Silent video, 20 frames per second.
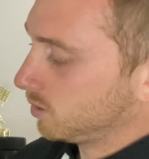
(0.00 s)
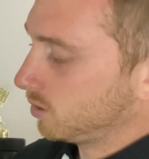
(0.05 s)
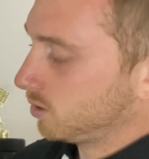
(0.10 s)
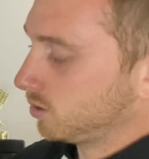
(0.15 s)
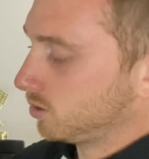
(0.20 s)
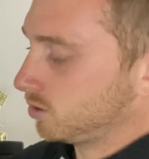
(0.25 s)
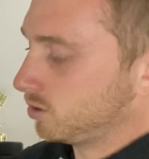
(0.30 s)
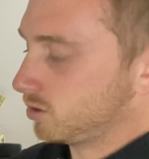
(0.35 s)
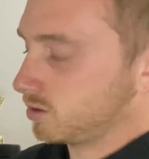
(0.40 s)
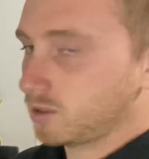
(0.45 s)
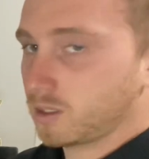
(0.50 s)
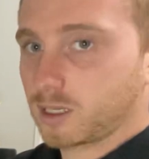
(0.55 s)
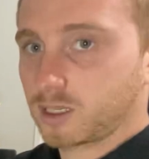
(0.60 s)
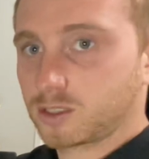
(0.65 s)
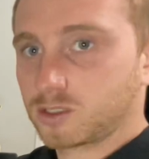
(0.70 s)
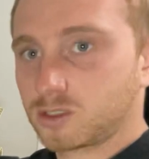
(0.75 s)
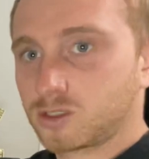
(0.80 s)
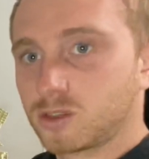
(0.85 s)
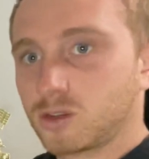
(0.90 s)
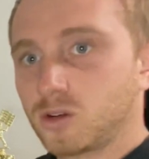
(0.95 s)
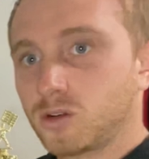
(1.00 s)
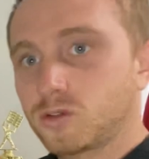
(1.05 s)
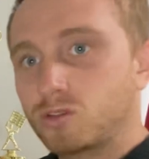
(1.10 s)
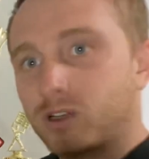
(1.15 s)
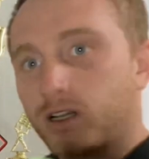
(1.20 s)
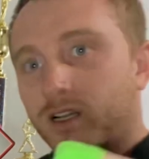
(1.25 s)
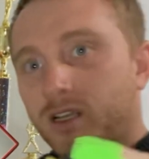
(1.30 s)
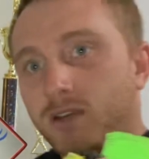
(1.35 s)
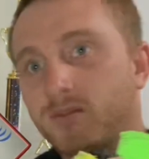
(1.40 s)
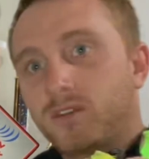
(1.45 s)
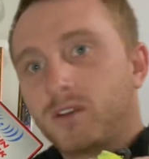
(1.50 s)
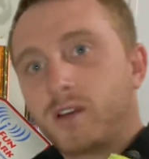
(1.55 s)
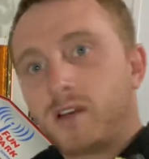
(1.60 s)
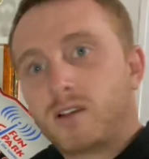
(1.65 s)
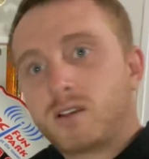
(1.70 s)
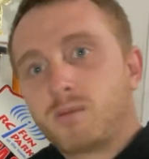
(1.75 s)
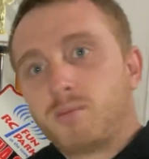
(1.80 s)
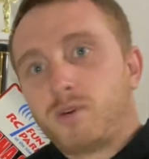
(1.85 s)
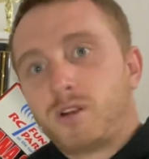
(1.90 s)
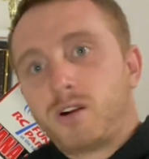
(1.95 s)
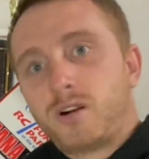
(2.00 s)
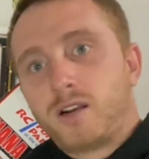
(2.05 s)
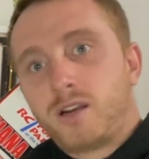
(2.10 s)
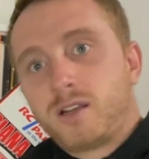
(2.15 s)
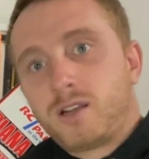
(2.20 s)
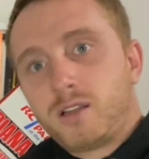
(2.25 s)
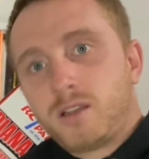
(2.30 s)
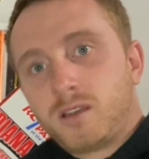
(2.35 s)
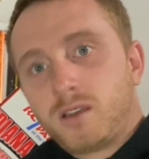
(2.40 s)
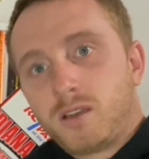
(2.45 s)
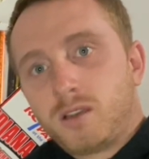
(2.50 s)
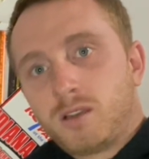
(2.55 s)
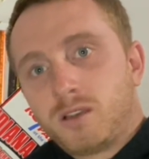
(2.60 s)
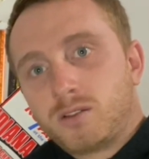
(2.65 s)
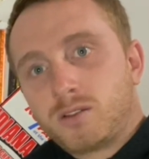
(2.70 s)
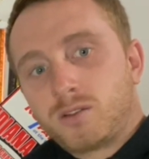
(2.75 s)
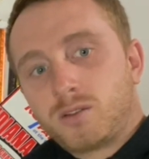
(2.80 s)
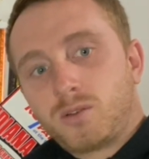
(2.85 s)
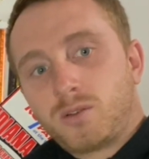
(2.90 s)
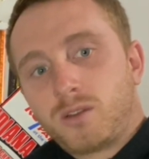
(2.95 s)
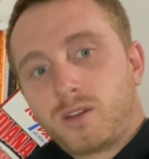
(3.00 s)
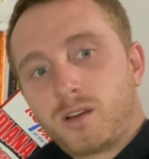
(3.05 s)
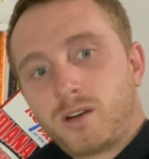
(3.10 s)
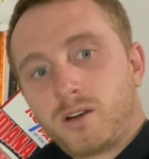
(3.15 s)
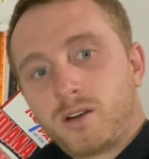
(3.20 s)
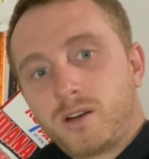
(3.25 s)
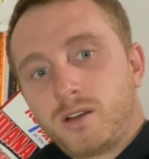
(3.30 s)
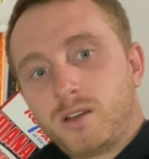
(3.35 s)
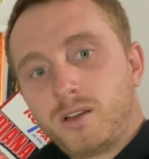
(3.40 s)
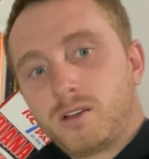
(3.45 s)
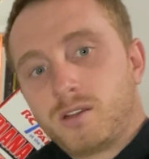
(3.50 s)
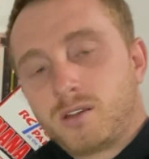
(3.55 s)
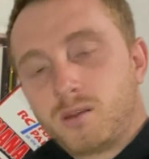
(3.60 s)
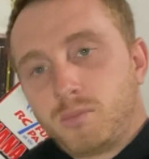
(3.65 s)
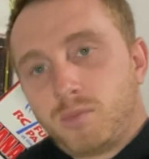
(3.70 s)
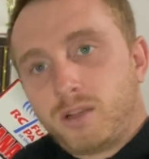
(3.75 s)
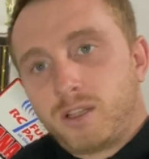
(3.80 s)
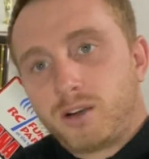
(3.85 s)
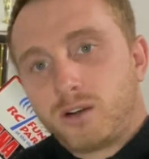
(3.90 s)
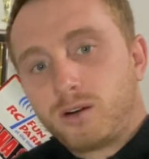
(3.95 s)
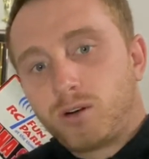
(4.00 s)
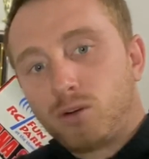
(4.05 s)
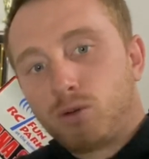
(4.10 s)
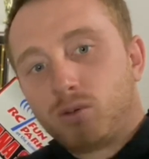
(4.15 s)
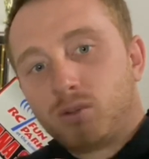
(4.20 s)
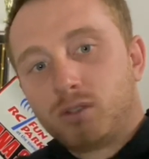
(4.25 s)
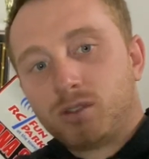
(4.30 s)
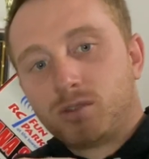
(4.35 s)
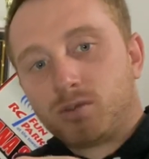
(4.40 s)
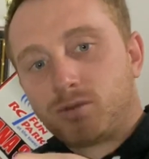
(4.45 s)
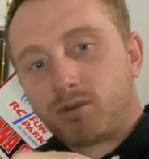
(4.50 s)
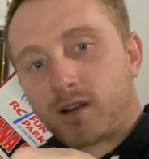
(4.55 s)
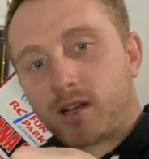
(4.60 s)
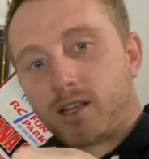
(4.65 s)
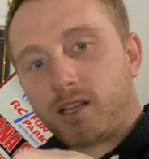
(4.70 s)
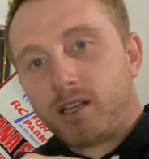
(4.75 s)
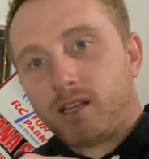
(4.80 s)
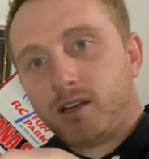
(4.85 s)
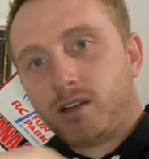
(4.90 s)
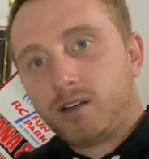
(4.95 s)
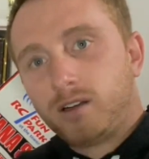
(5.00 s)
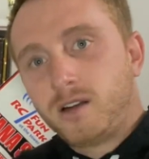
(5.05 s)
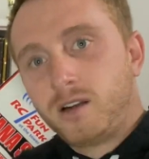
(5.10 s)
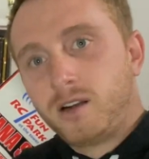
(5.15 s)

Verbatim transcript: just like so. Try to give you guys a better idea. So there it is. The bleeder hole is right here.